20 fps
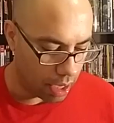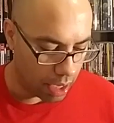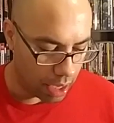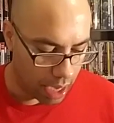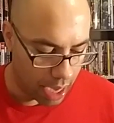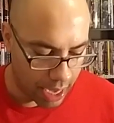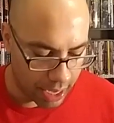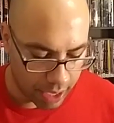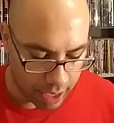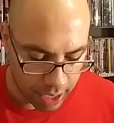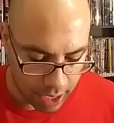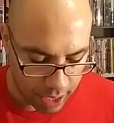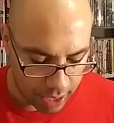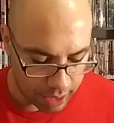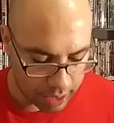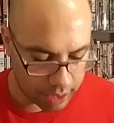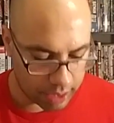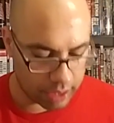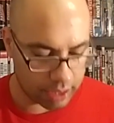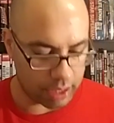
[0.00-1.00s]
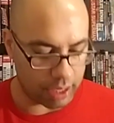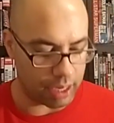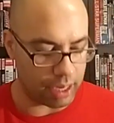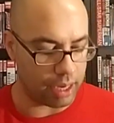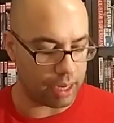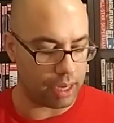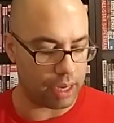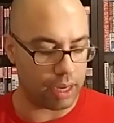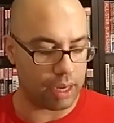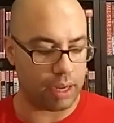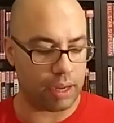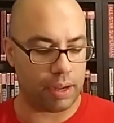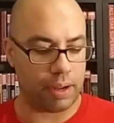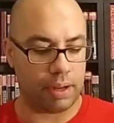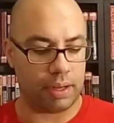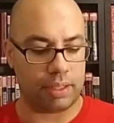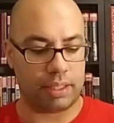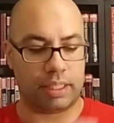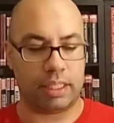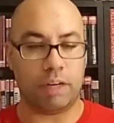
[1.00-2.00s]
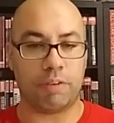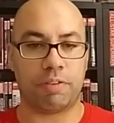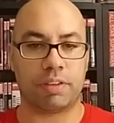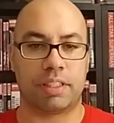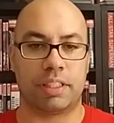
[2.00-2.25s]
I got Silver